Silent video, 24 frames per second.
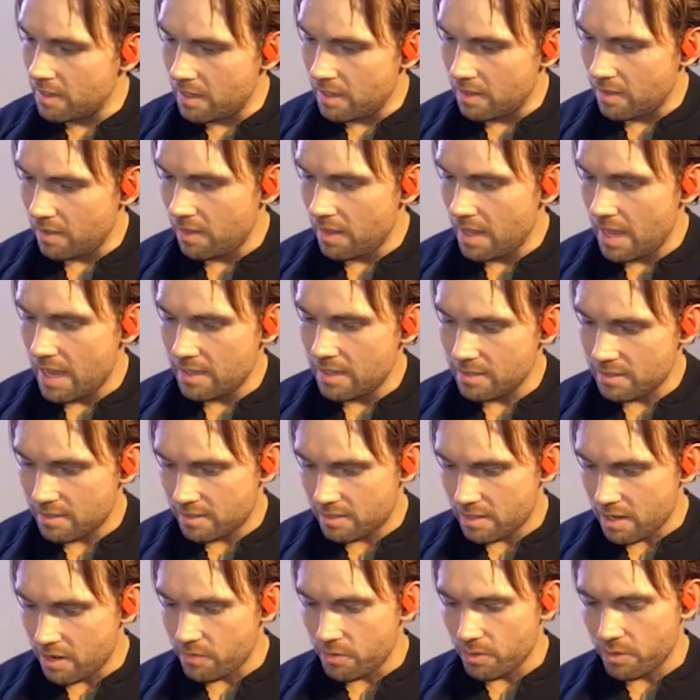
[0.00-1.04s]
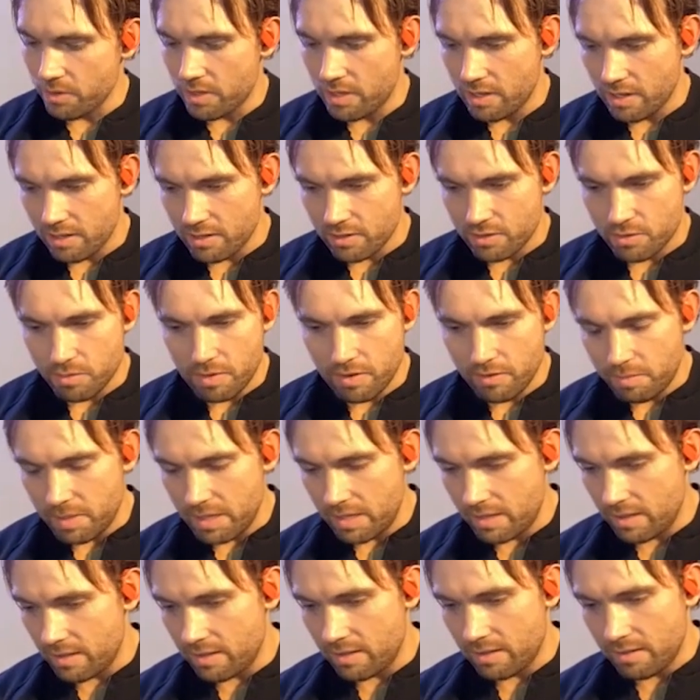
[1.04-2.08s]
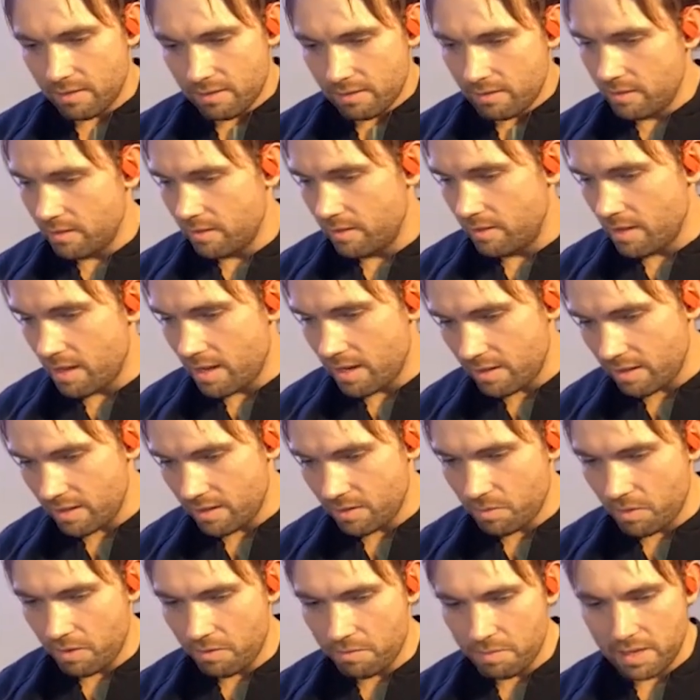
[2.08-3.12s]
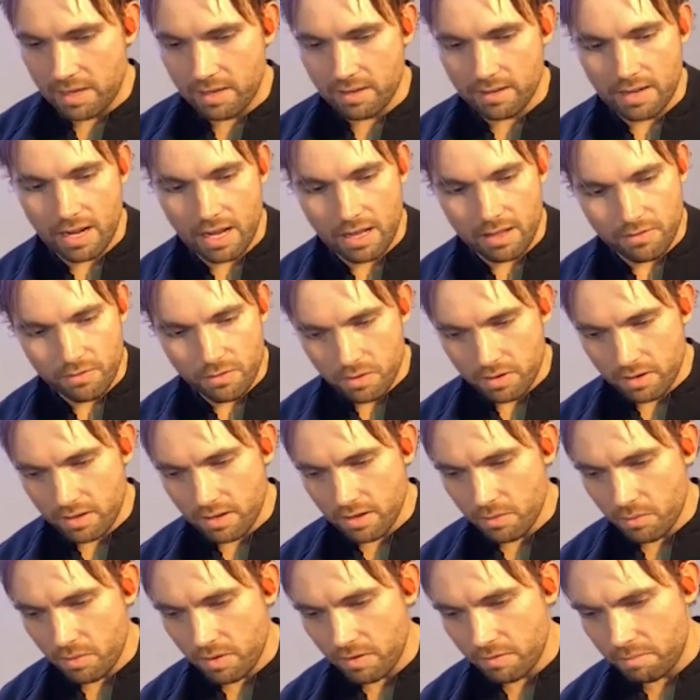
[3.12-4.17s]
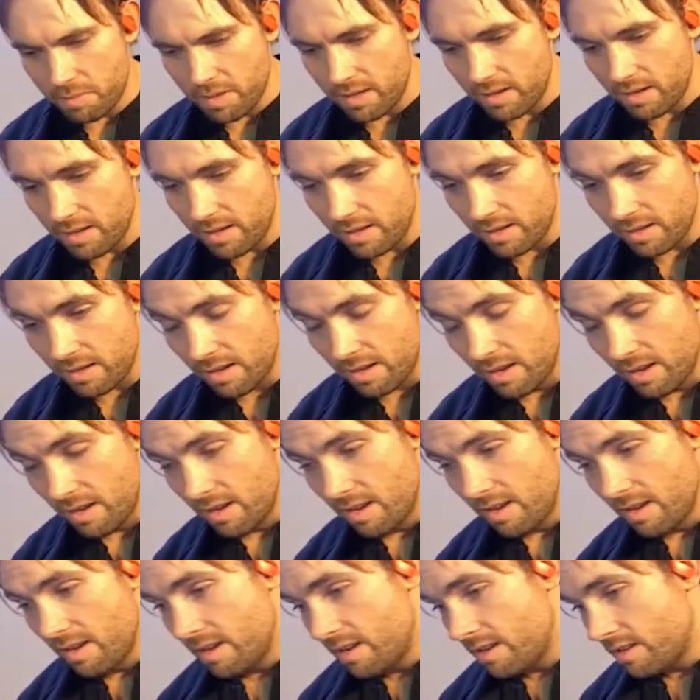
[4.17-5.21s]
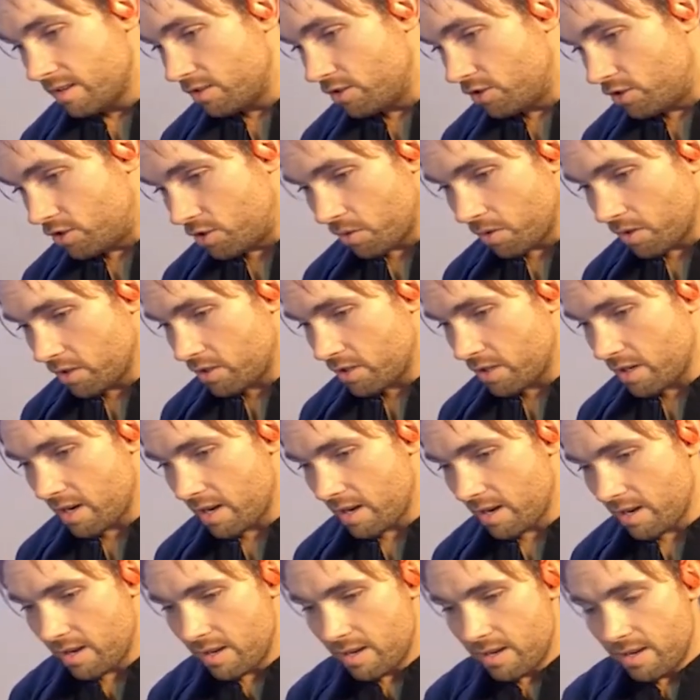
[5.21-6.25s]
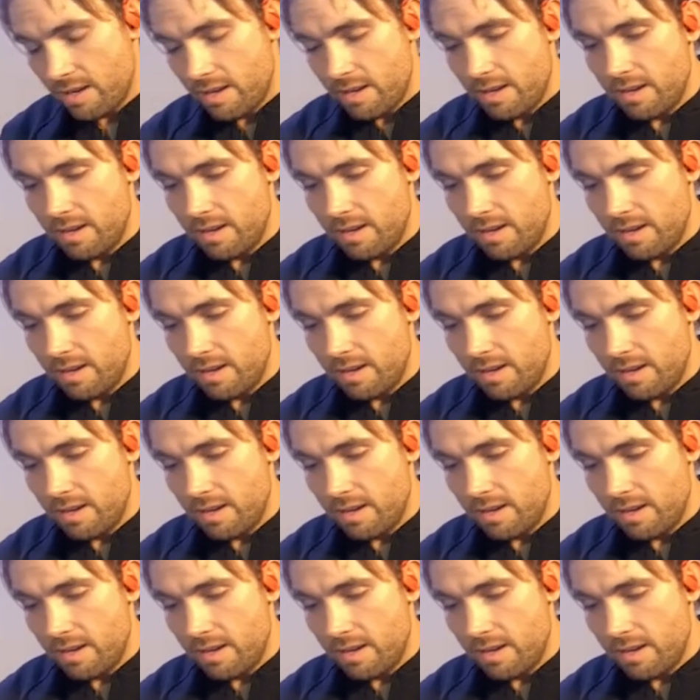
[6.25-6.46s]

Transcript: in the last several years, we've been in London, we've been in California, we've been in Georgia,